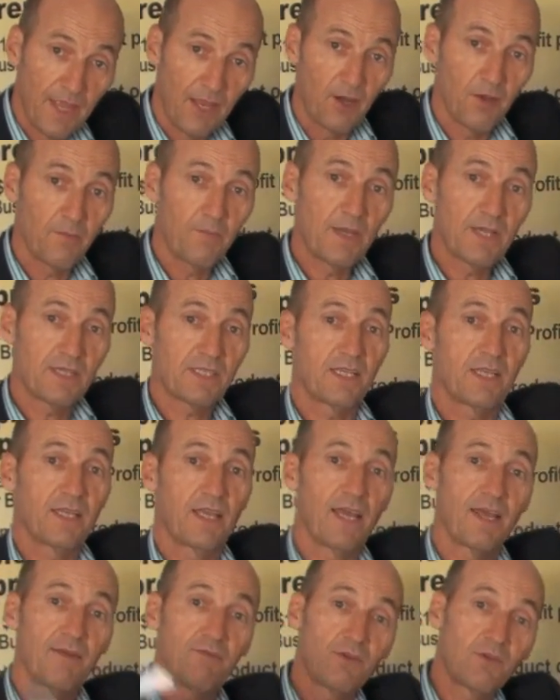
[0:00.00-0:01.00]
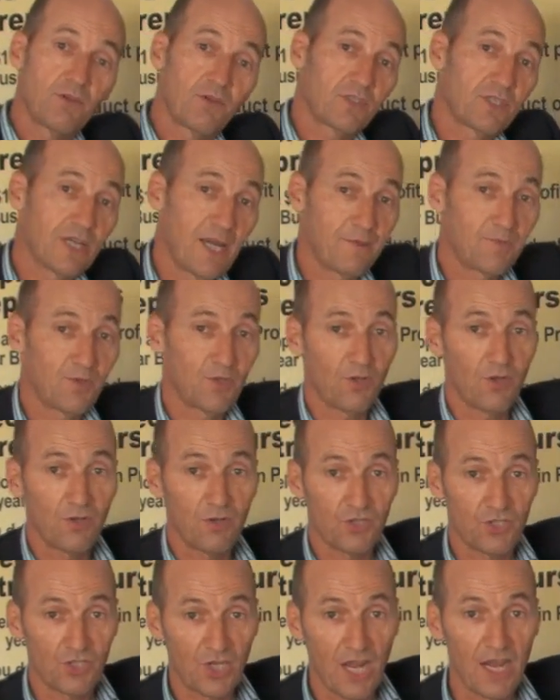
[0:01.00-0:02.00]
And obviously they haven't got time to go
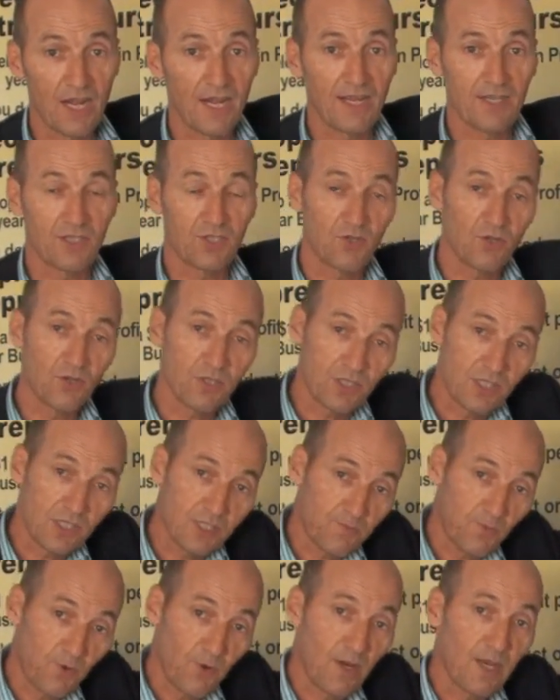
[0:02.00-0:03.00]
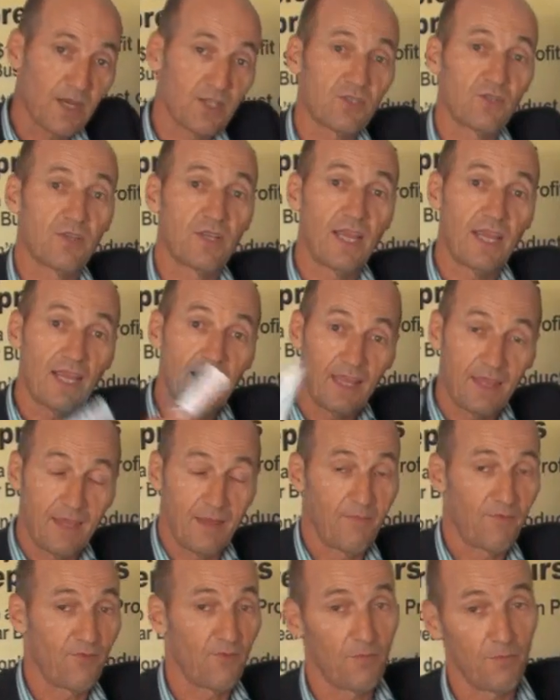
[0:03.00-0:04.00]
to China and source these products, so they get
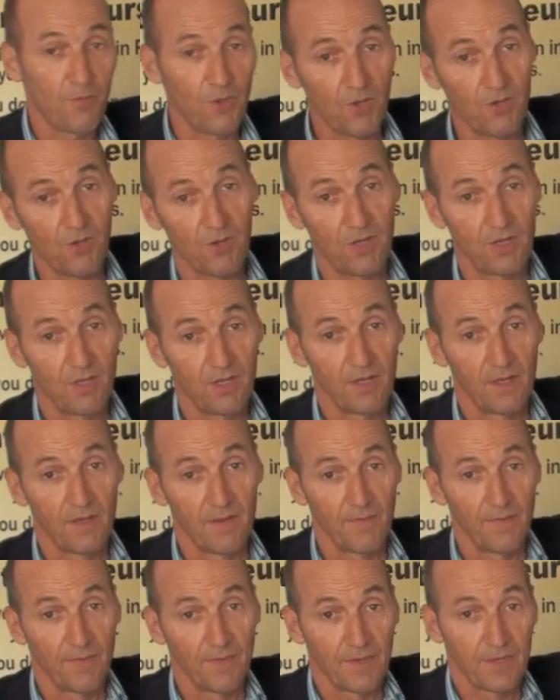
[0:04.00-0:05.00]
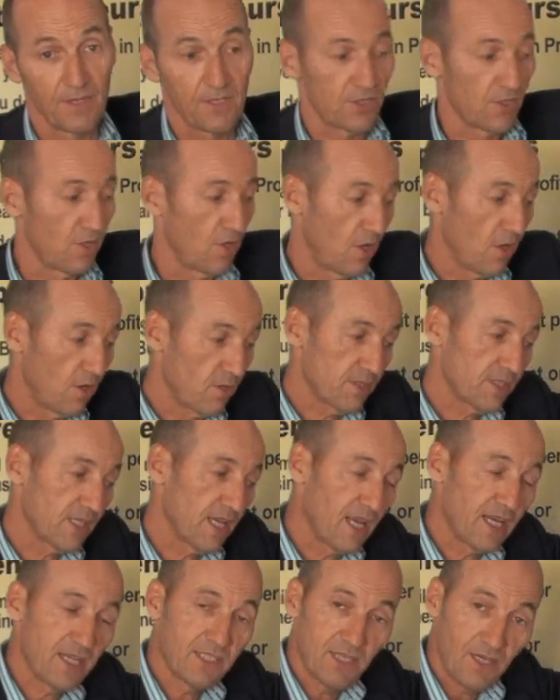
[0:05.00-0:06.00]
them from you. So
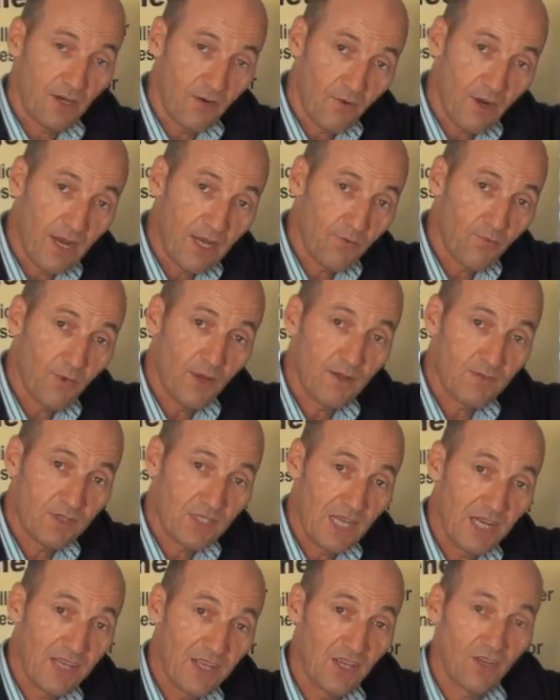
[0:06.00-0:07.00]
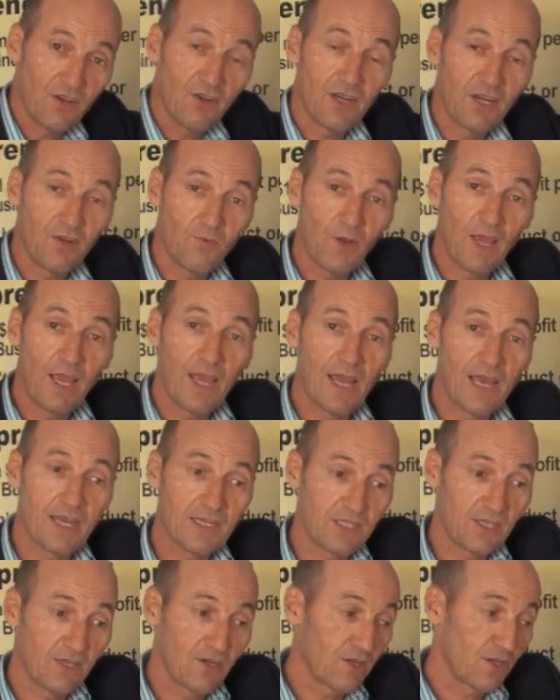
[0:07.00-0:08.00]
wholesale is a great way of selling. You don't need
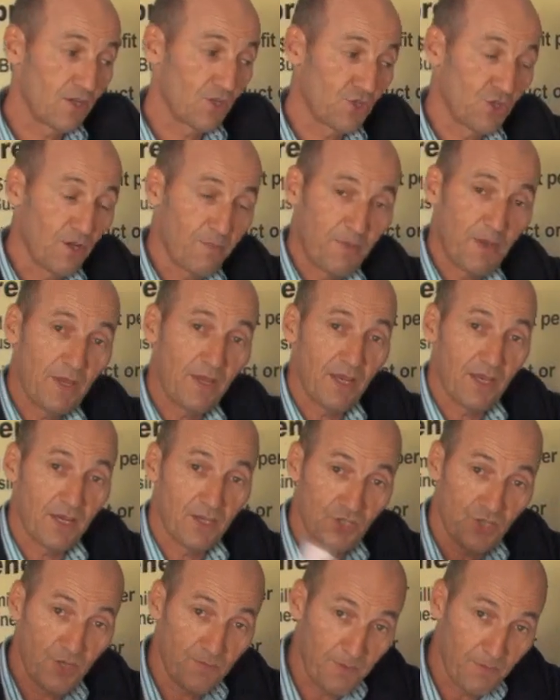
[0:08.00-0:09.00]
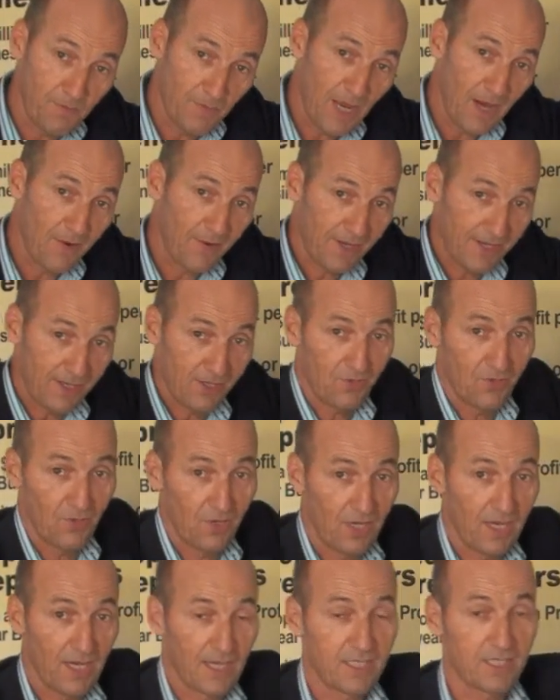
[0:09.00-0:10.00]
warehousing, you don't need shipping, you can ship them directly to
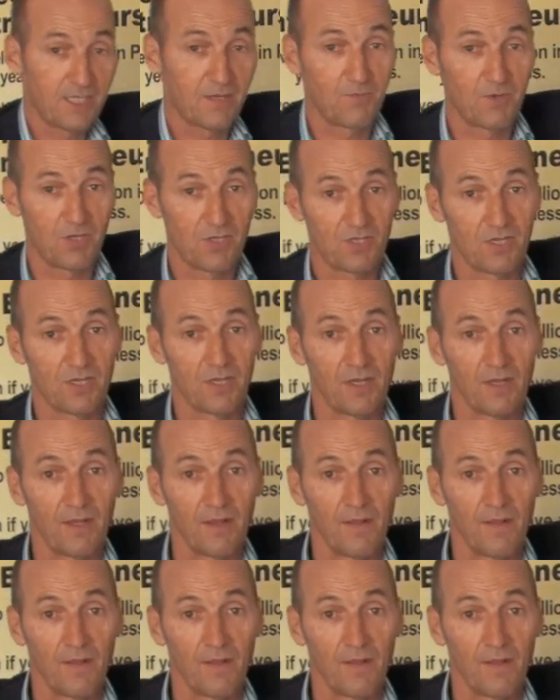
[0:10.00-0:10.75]
the customers.